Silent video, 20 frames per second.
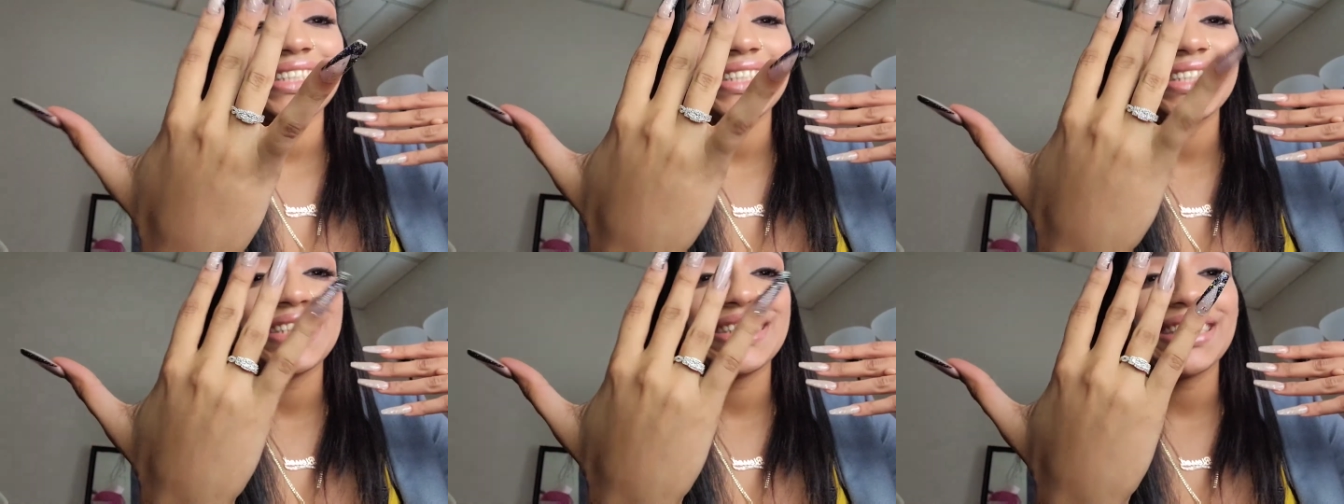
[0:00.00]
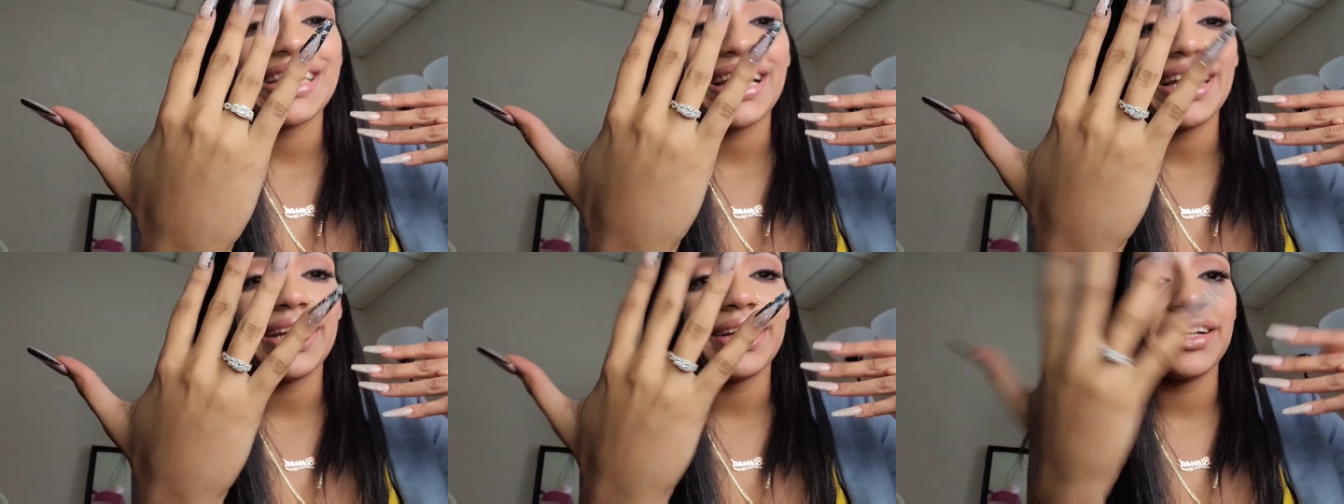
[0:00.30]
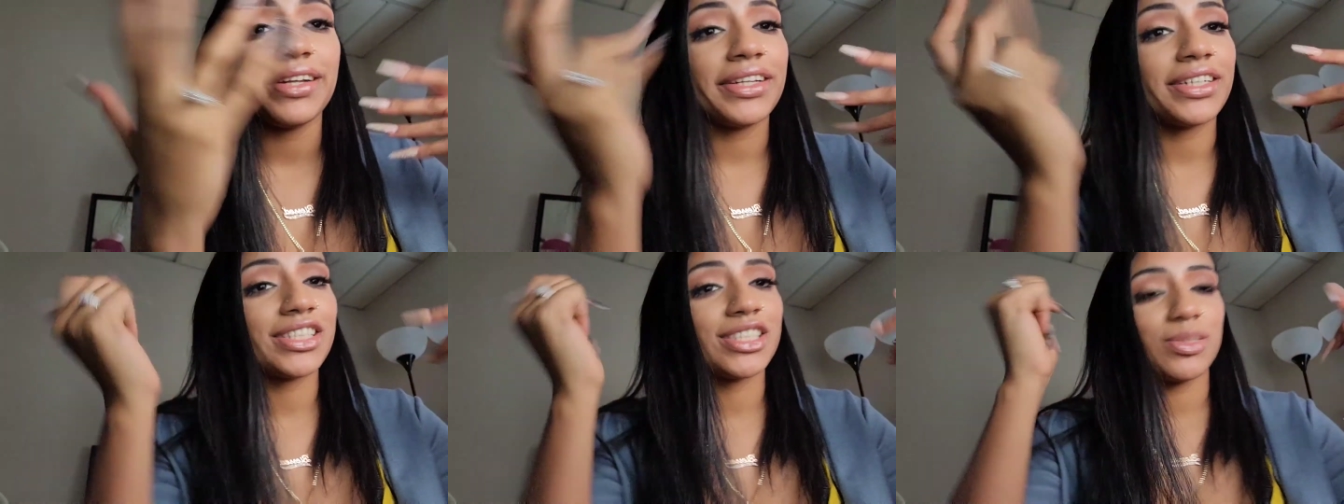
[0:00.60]

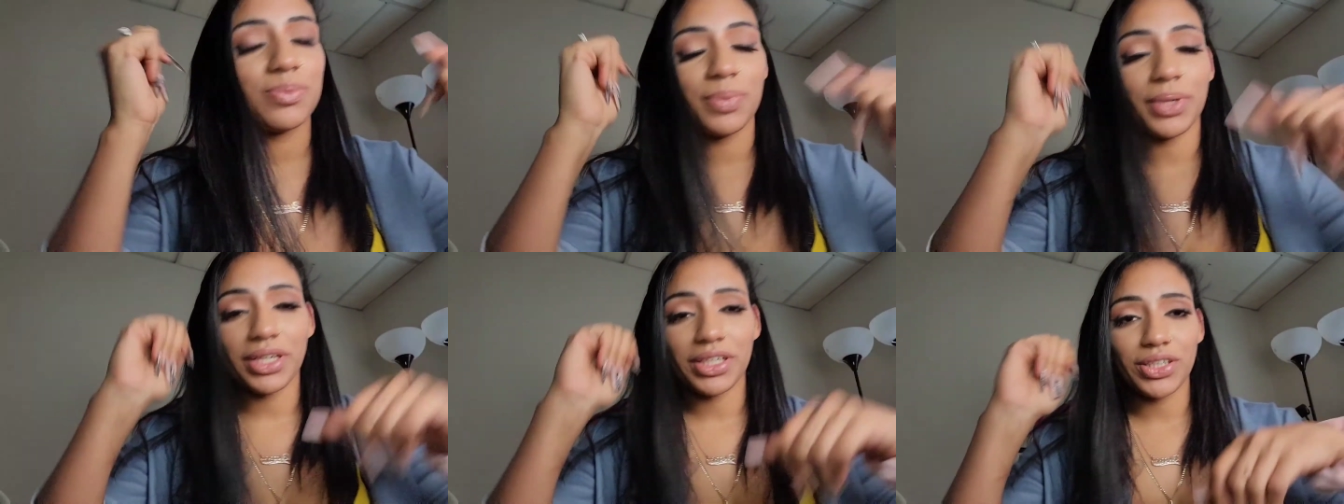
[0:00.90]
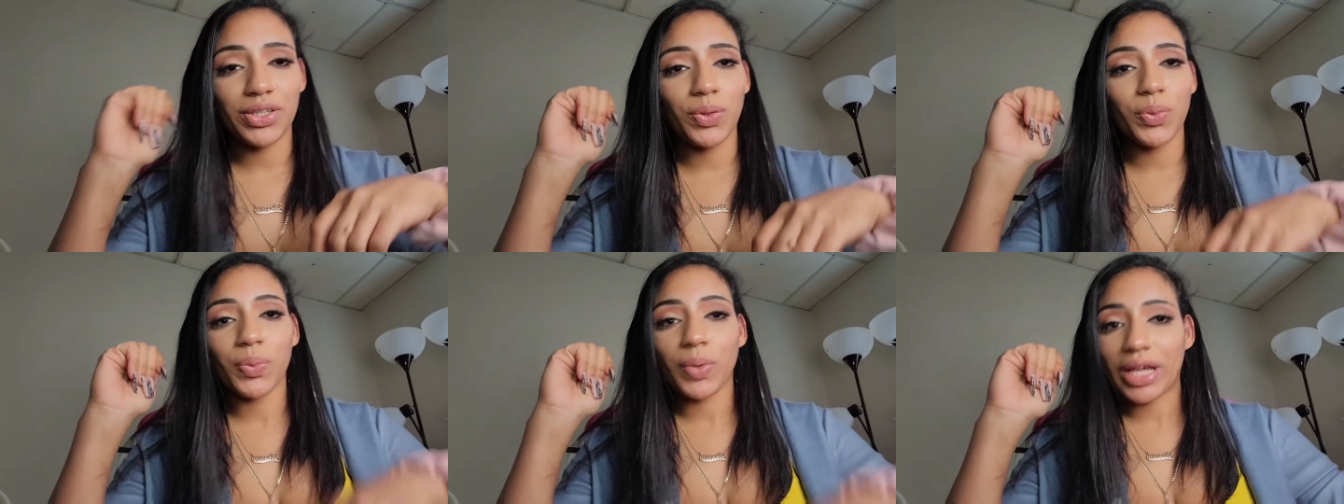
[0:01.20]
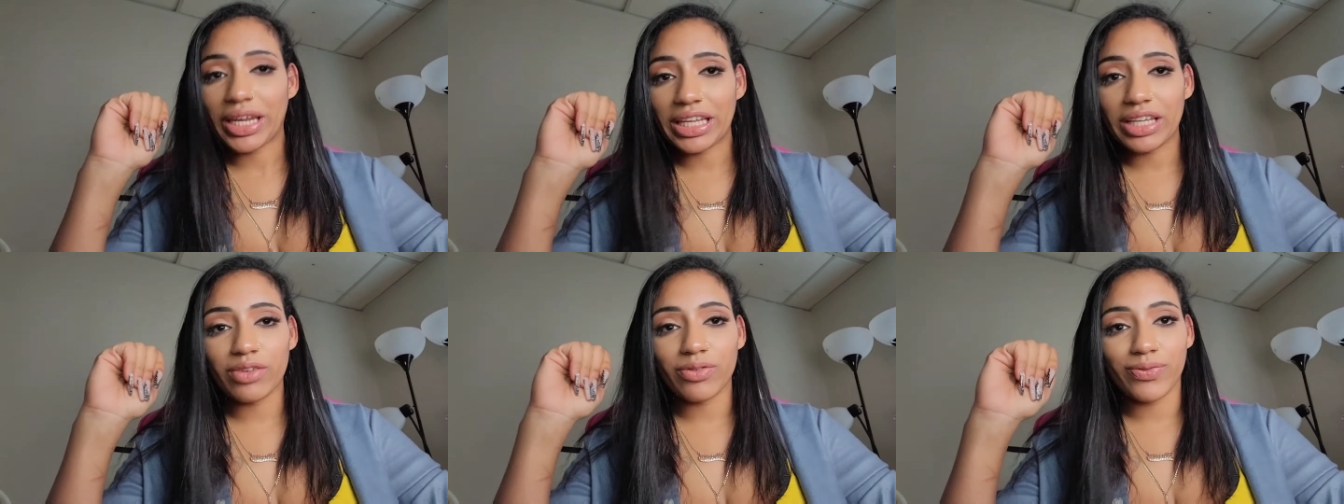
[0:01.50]
yeah, expect the
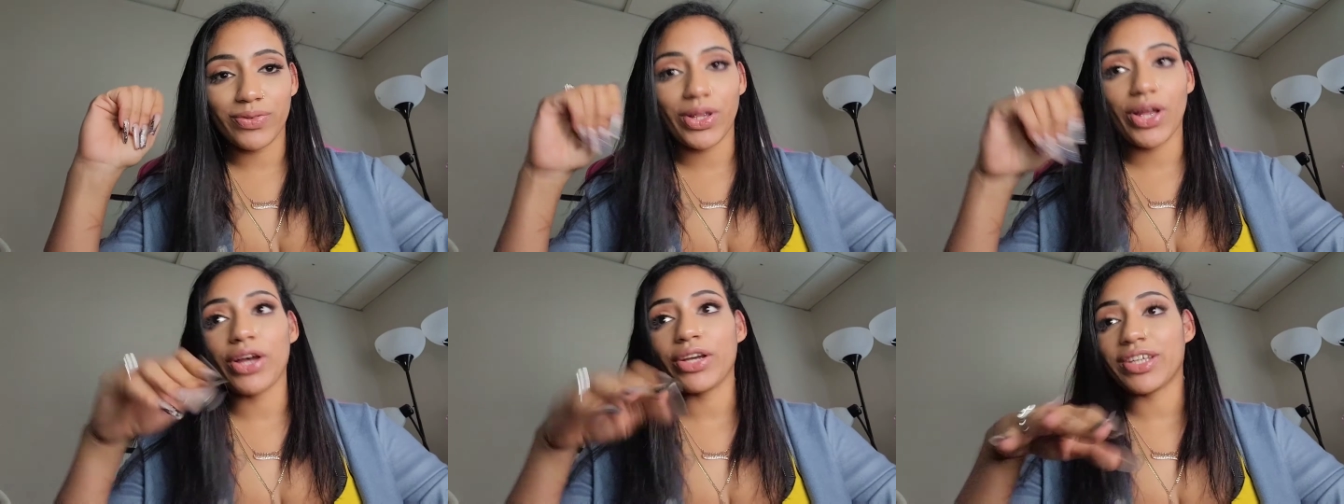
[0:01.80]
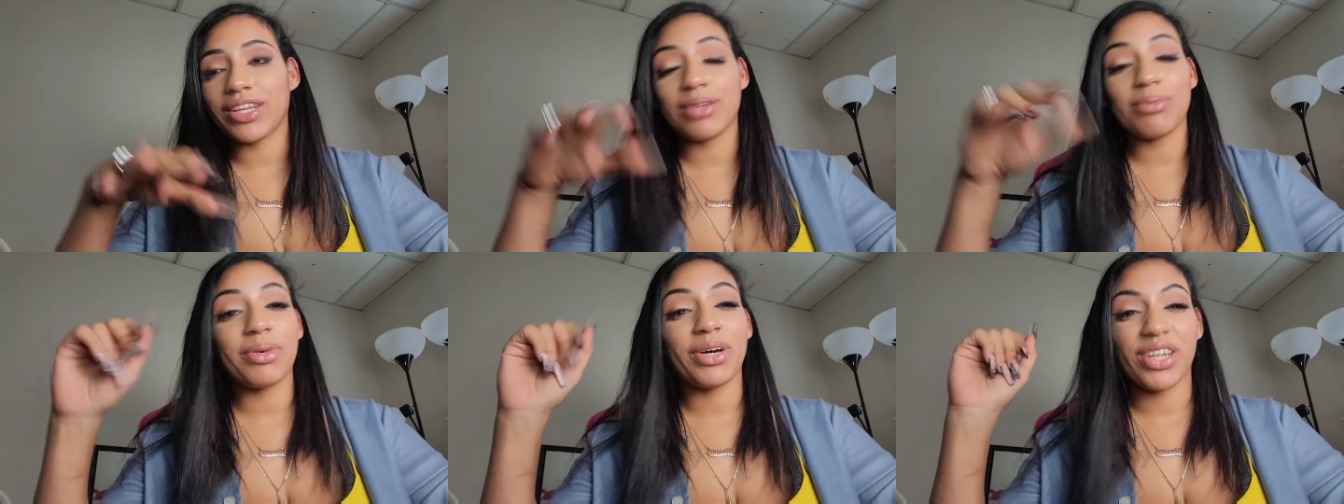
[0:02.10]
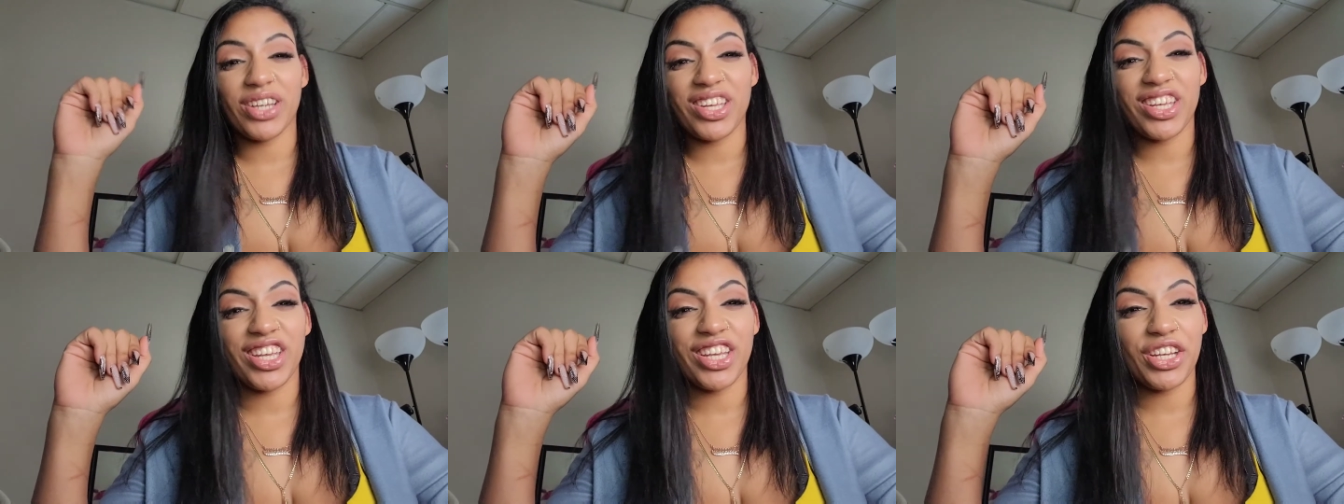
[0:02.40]
wedding vlog in
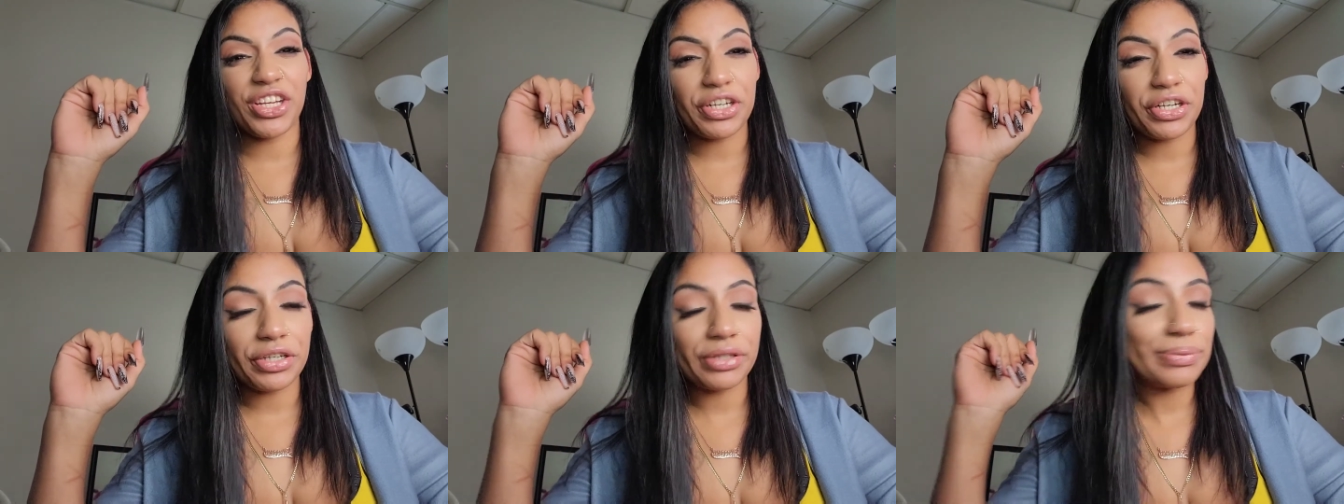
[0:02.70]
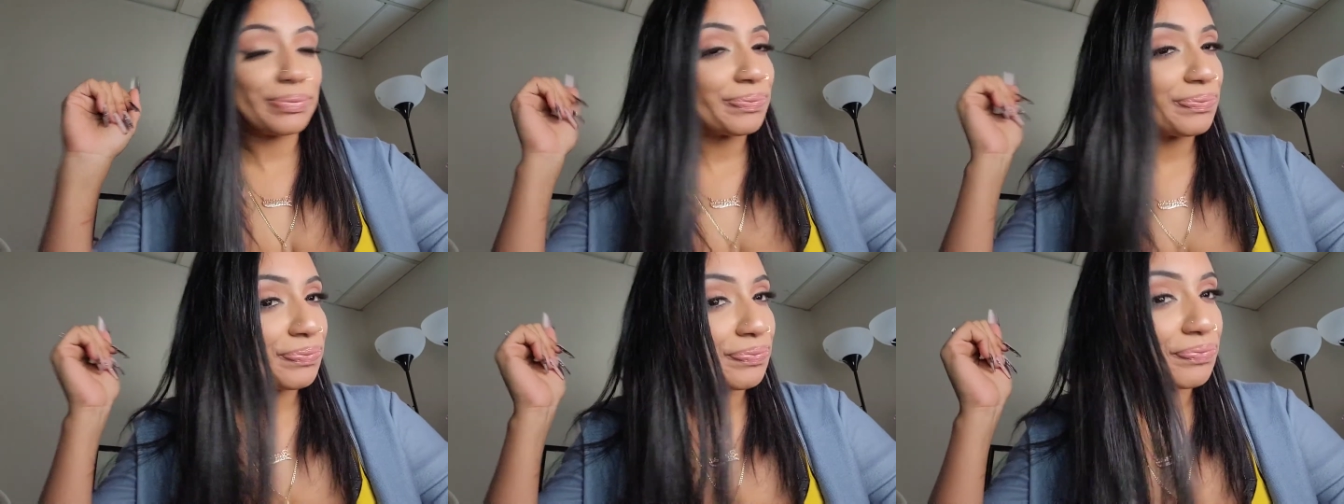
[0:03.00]
about a year.